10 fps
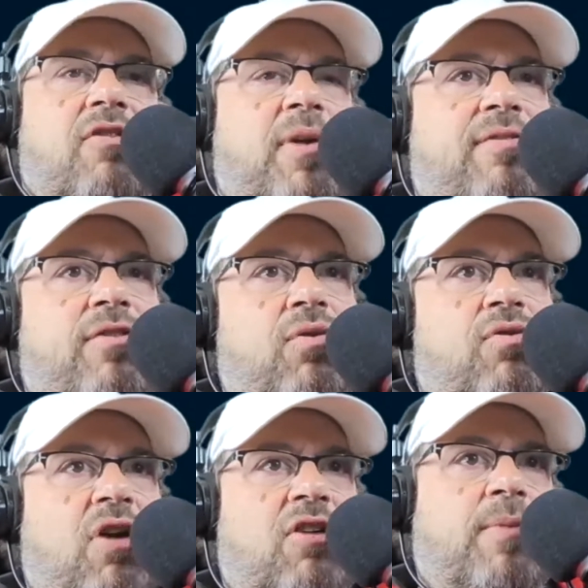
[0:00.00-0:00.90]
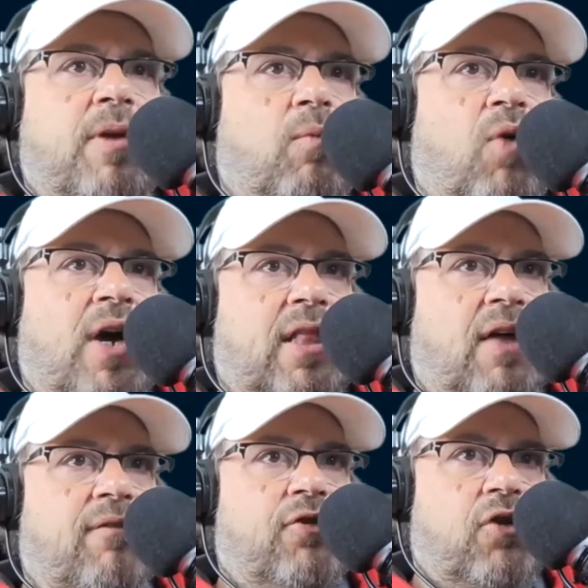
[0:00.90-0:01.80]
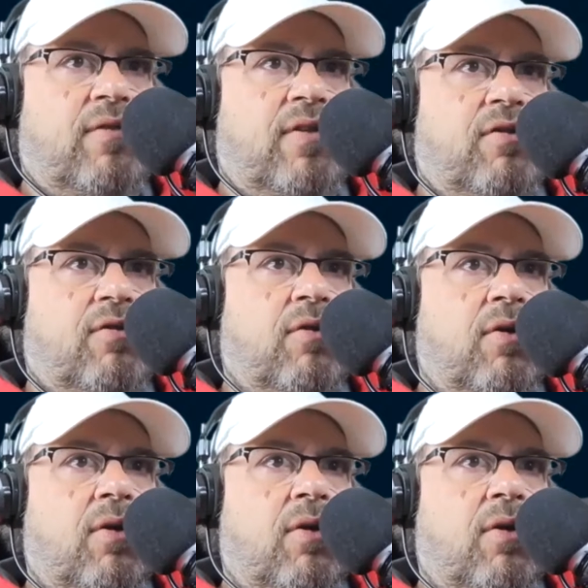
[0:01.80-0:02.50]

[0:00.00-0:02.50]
But if you charge me a white glove service,